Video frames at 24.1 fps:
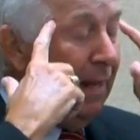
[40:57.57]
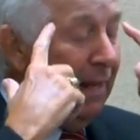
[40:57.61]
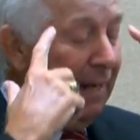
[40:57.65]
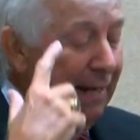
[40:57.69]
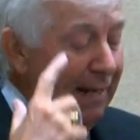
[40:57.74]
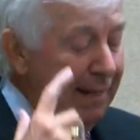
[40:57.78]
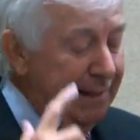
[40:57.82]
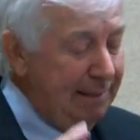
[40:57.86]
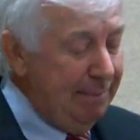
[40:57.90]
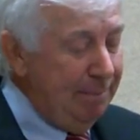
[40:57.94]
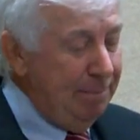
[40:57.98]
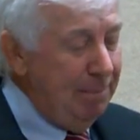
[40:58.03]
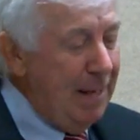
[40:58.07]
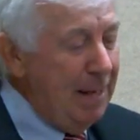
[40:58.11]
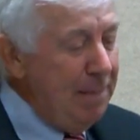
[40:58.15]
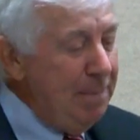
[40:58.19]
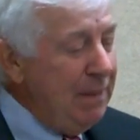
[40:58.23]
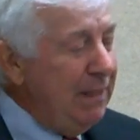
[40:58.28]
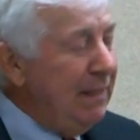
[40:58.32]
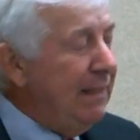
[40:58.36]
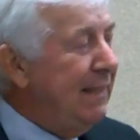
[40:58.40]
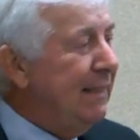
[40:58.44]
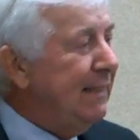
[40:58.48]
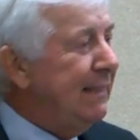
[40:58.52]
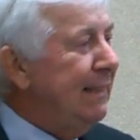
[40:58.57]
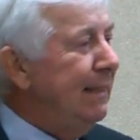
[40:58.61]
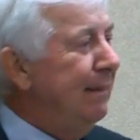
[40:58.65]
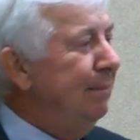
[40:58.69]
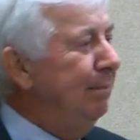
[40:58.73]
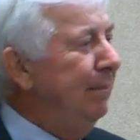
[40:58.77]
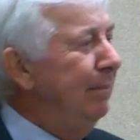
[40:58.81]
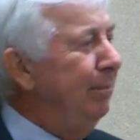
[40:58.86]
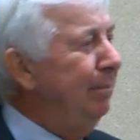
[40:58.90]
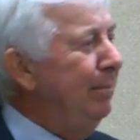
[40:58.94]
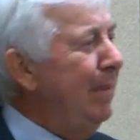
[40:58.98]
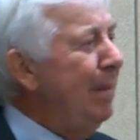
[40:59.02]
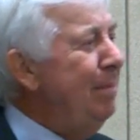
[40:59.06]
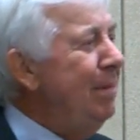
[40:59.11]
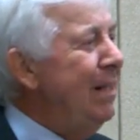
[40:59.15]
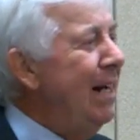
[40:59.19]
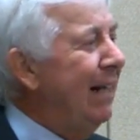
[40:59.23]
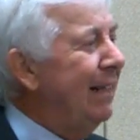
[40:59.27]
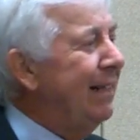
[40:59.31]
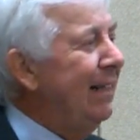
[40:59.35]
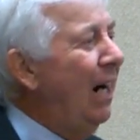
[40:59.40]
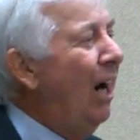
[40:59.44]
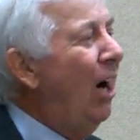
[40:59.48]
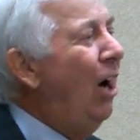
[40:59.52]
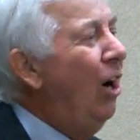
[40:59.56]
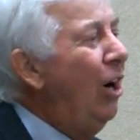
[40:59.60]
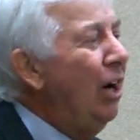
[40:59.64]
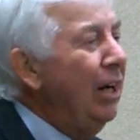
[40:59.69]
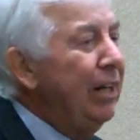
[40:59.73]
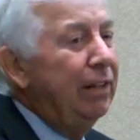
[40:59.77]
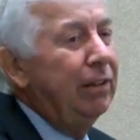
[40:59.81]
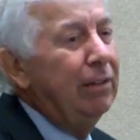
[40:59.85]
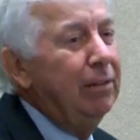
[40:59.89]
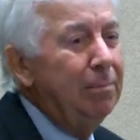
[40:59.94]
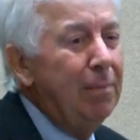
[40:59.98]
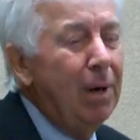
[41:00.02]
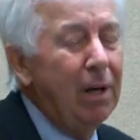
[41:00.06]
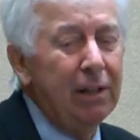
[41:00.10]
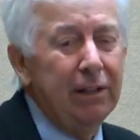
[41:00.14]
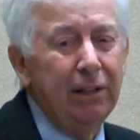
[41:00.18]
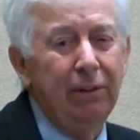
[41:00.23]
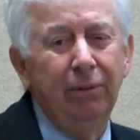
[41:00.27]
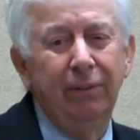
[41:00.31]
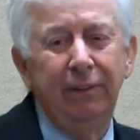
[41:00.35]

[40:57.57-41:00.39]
And maybe maybe you're not going to hire a market